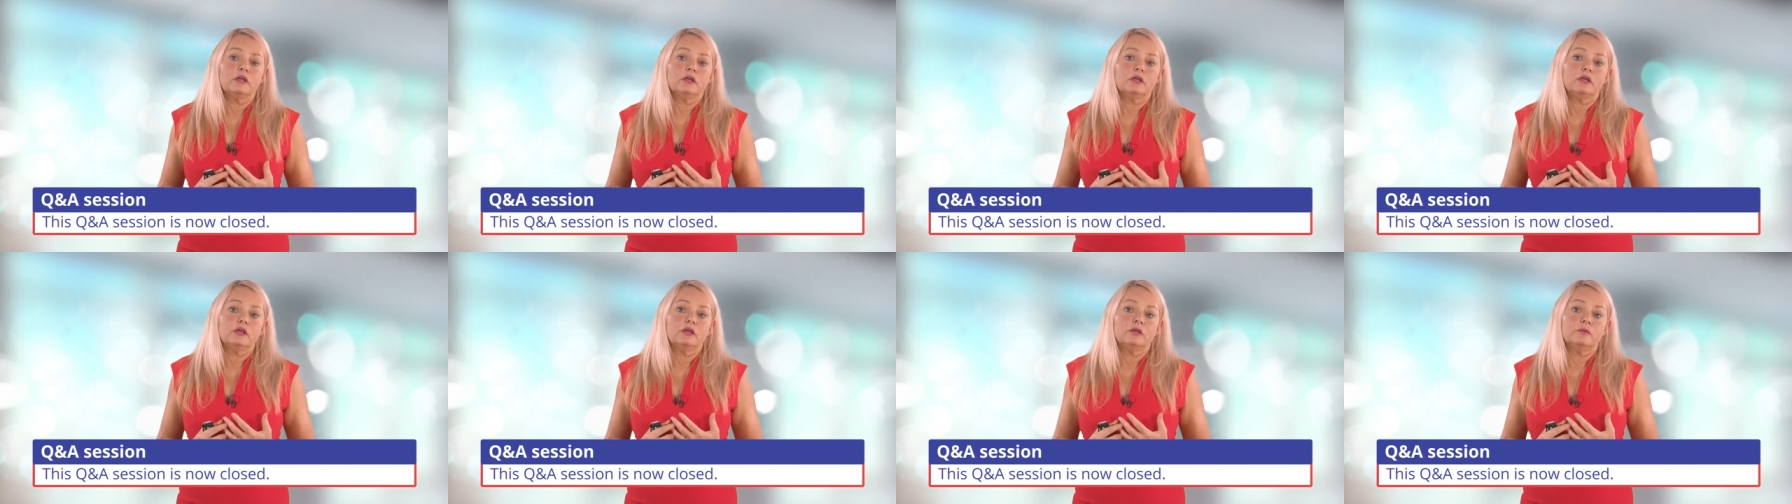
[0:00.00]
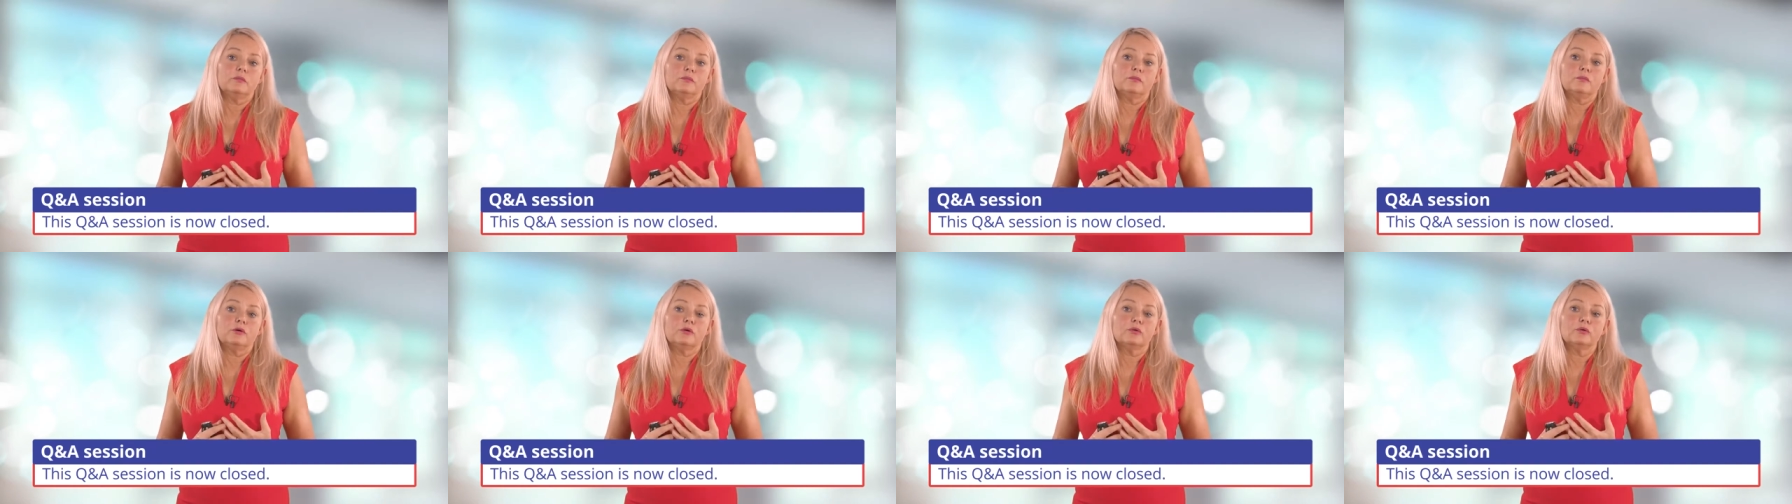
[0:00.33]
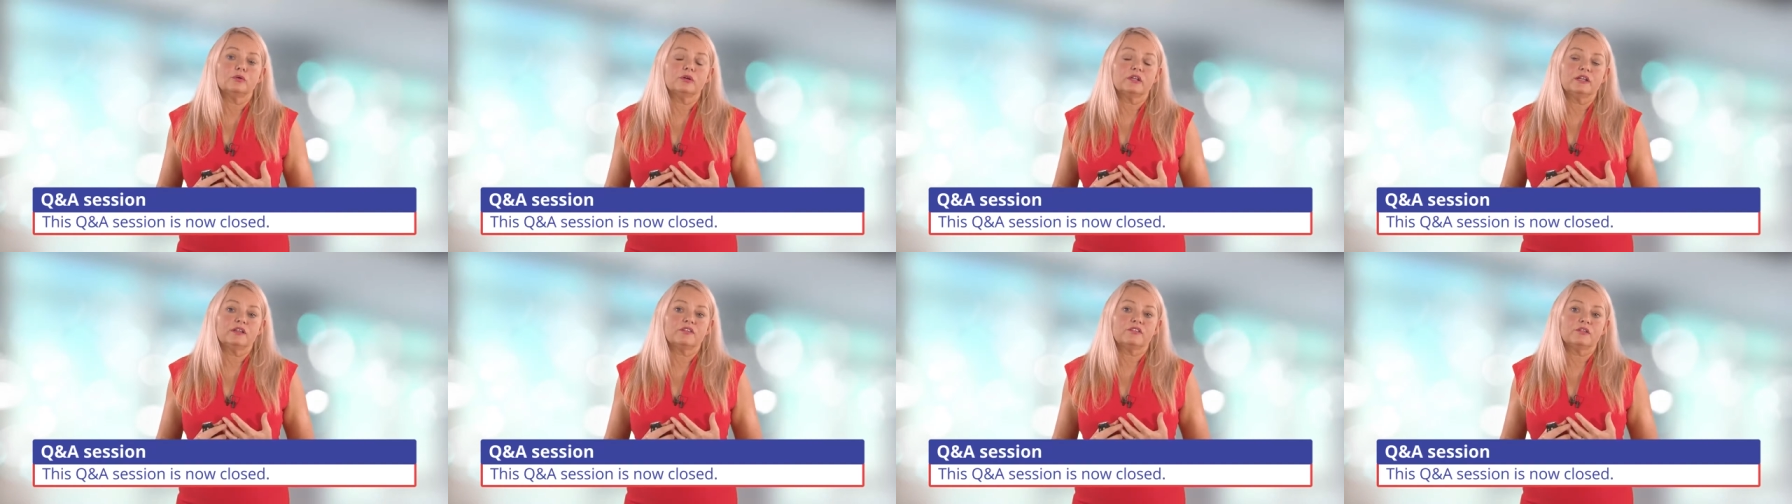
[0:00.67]
um,
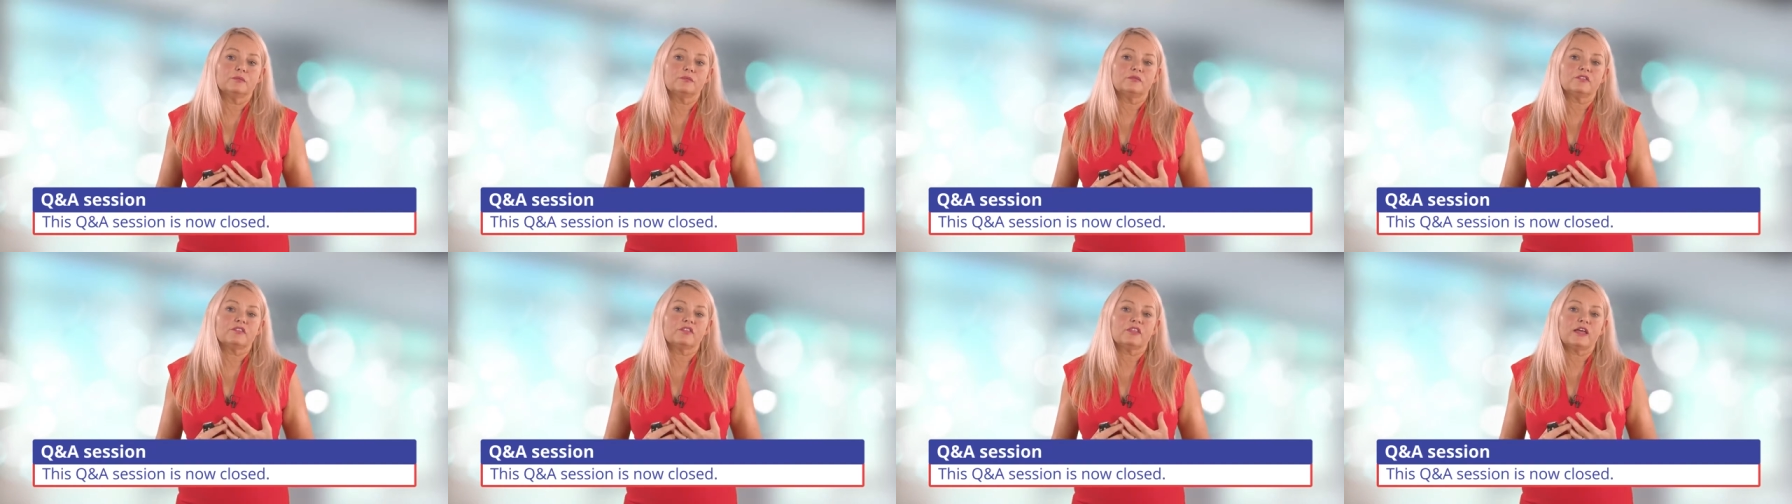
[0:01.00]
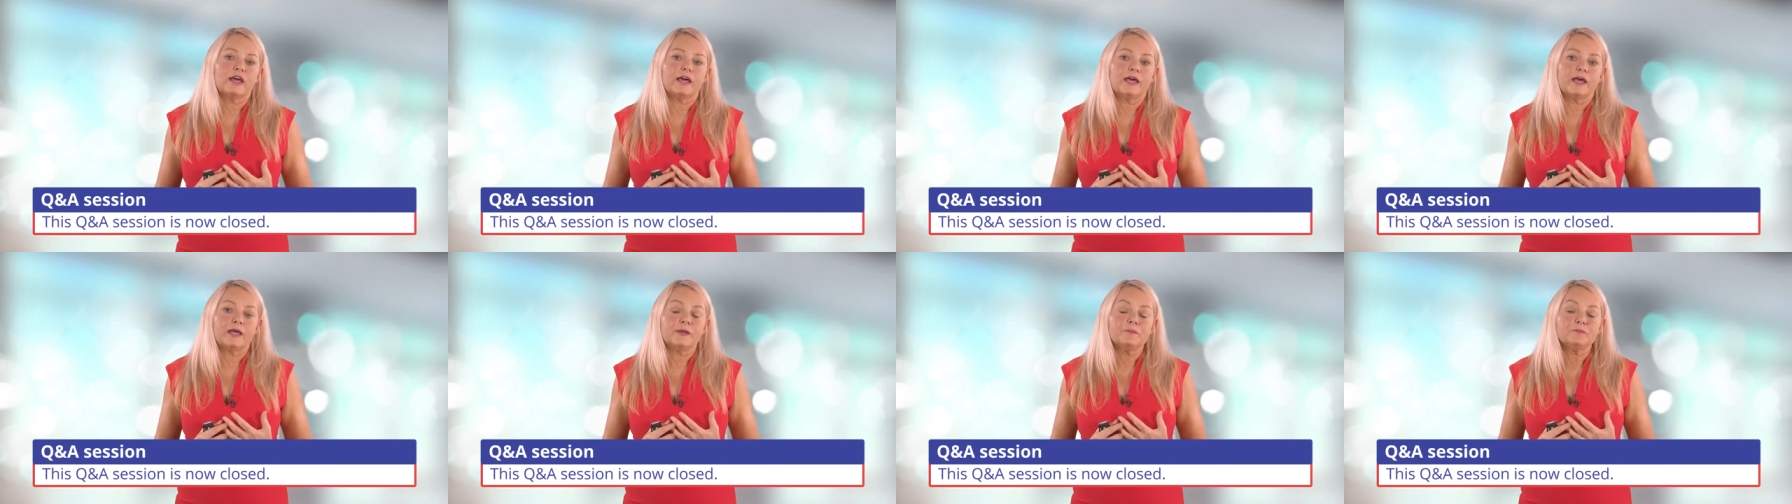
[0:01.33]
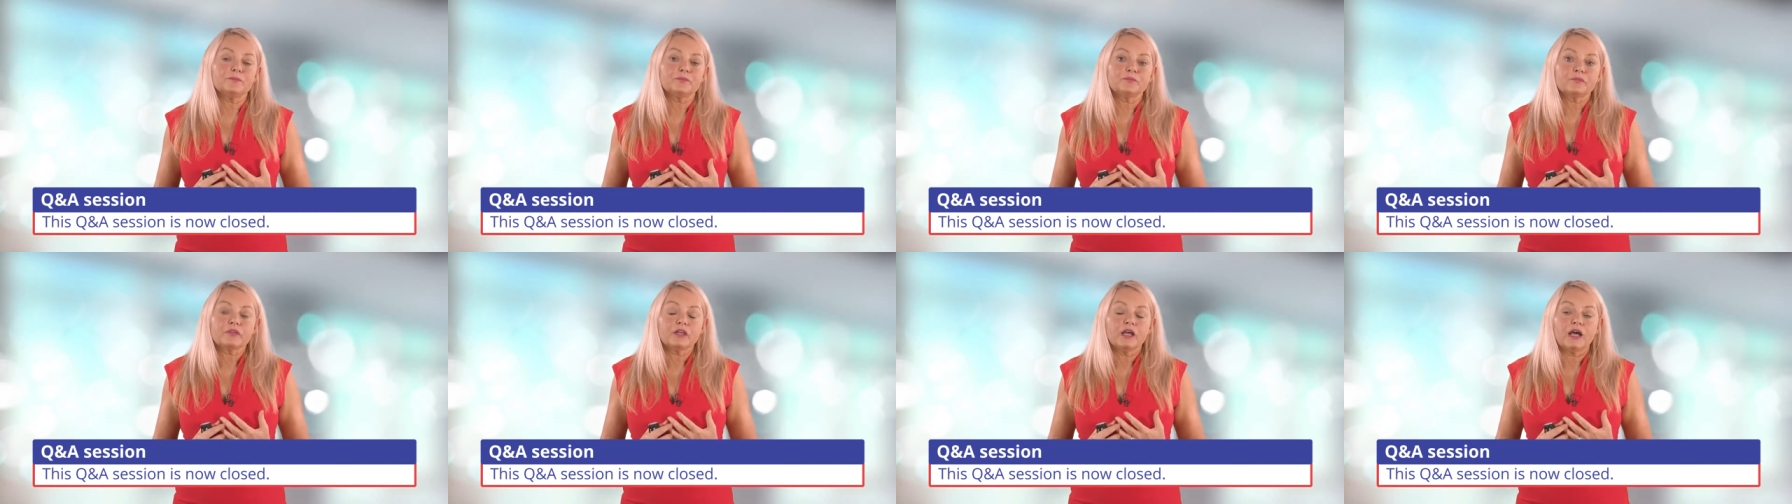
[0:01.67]
organisms there?
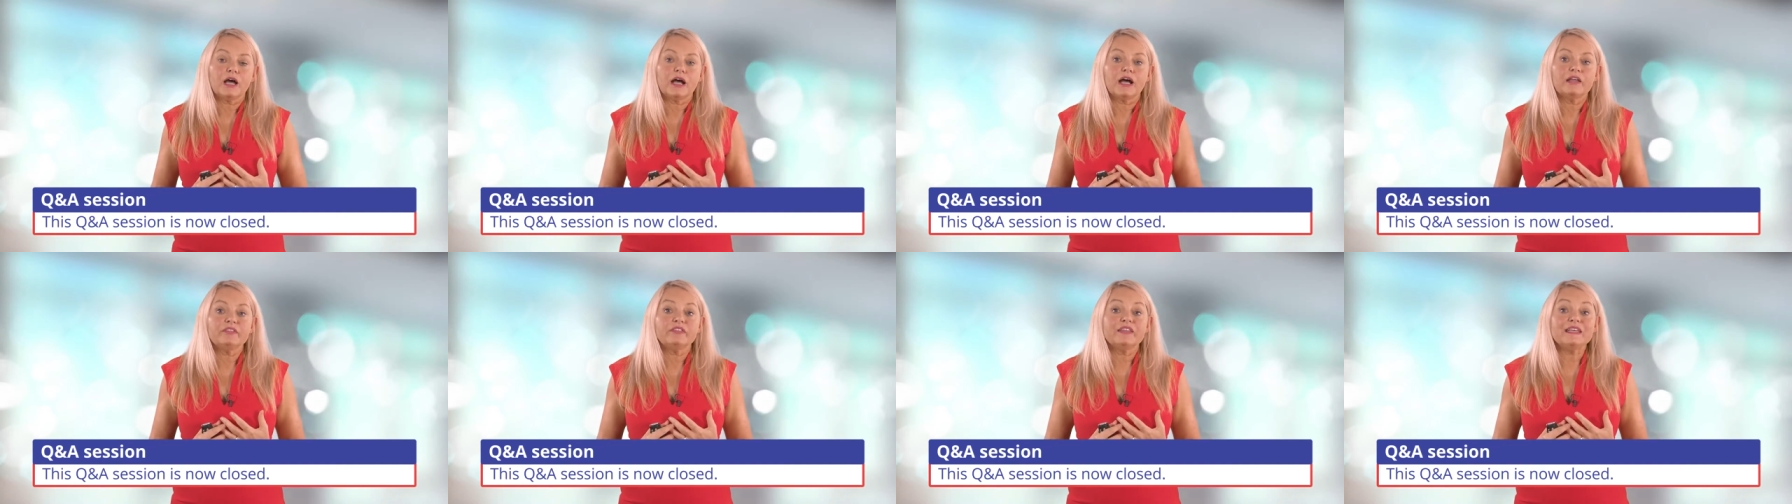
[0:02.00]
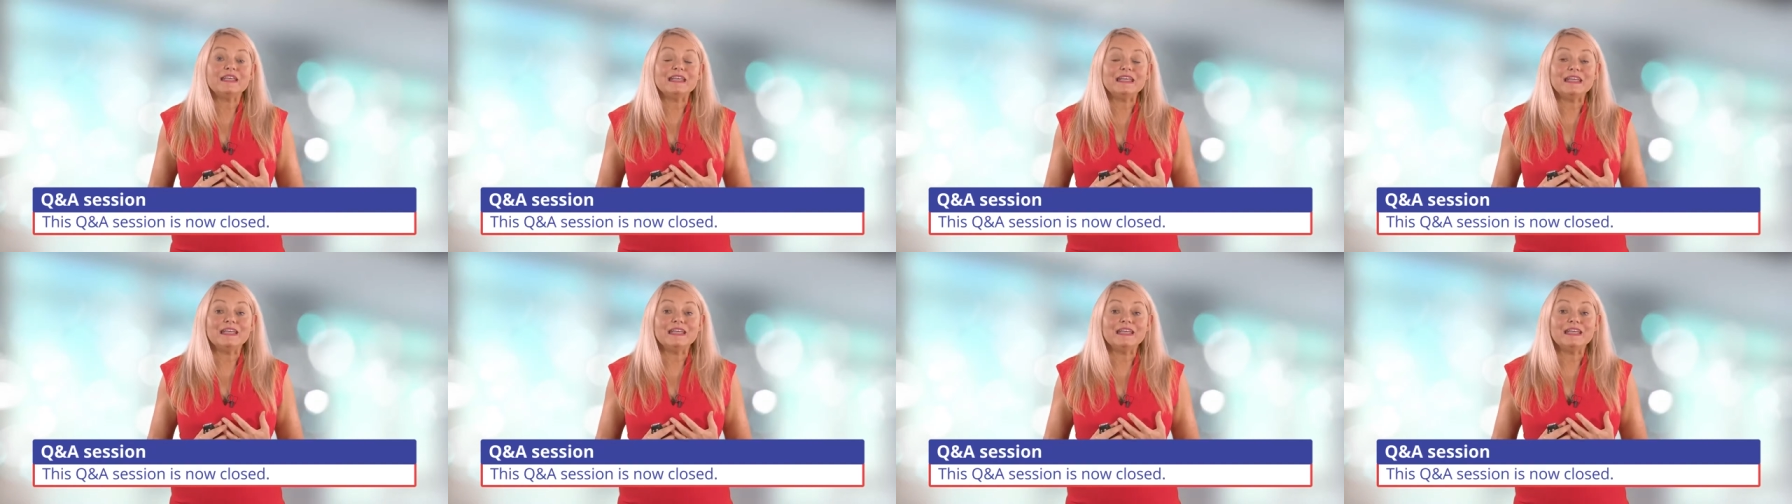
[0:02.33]
And the